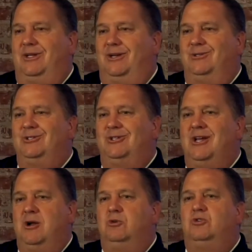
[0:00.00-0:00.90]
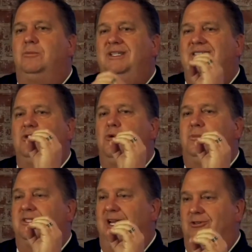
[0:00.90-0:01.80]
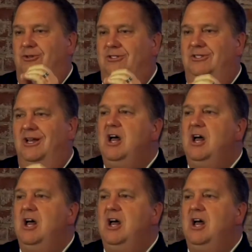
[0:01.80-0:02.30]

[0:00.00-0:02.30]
years, which would be 0% interest.